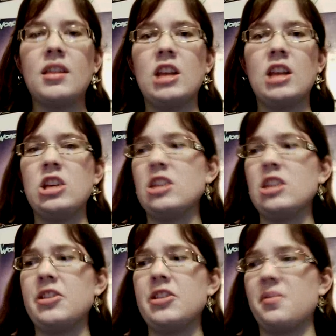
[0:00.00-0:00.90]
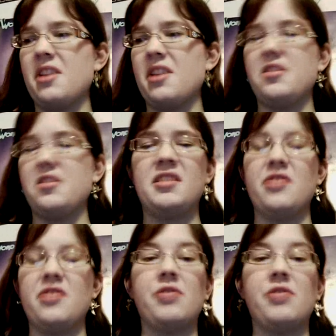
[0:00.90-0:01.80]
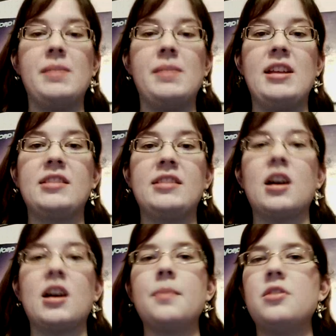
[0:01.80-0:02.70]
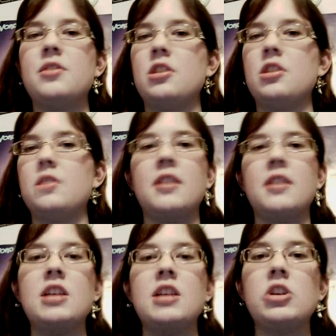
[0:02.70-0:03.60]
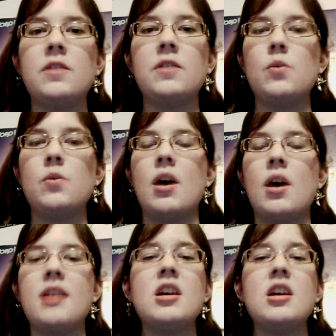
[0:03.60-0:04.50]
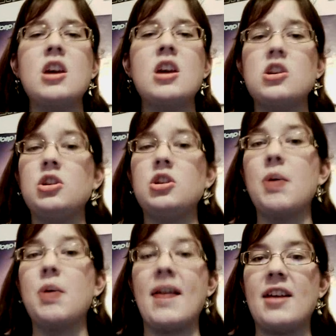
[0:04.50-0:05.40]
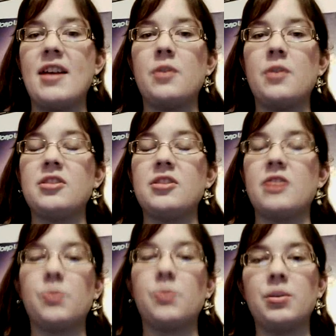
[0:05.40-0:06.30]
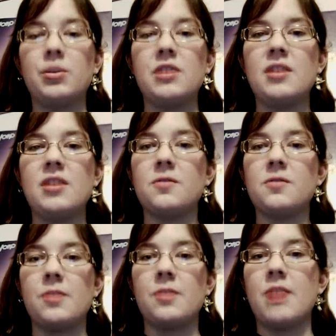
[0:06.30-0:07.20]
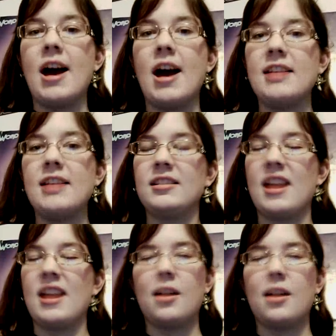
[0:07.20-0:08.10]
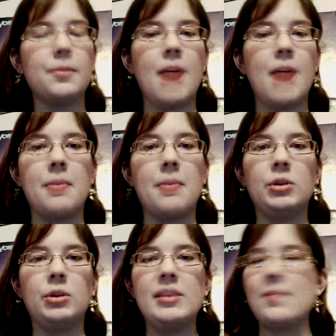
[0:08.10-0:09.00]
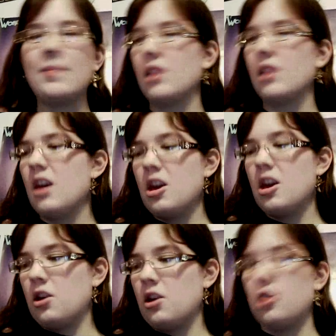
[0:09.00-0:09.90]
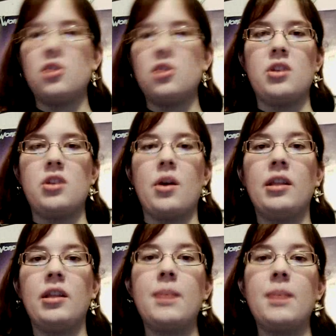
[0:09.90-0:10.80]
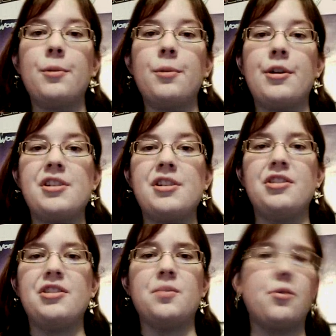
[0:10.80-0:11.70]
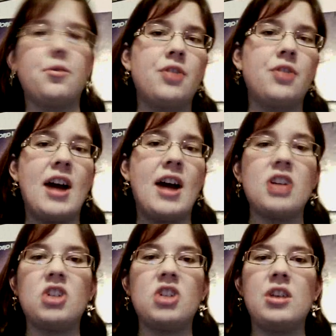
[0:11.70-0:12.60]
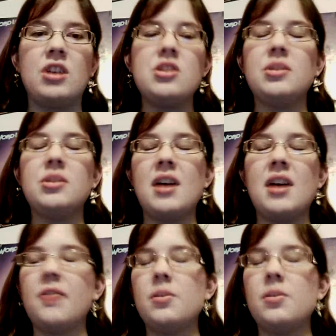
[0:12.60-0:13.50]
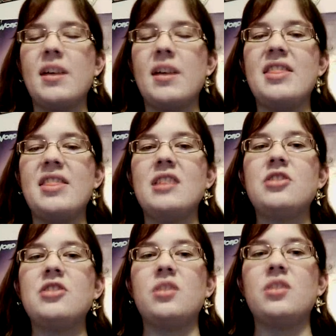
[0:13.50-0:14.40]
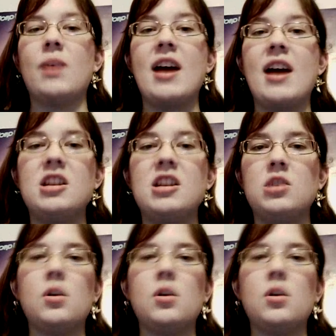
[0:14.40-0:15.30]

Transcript: you can seriously probably do this in 3 minutes tops. You can do foundation if you want. You can do eyeliner, which is also really great to frame your eyes and kind of helps them pop a little bit. You can do, you know, a lip look. You can do bolder eyeshadow. You can do whatever you want. This is just what I do.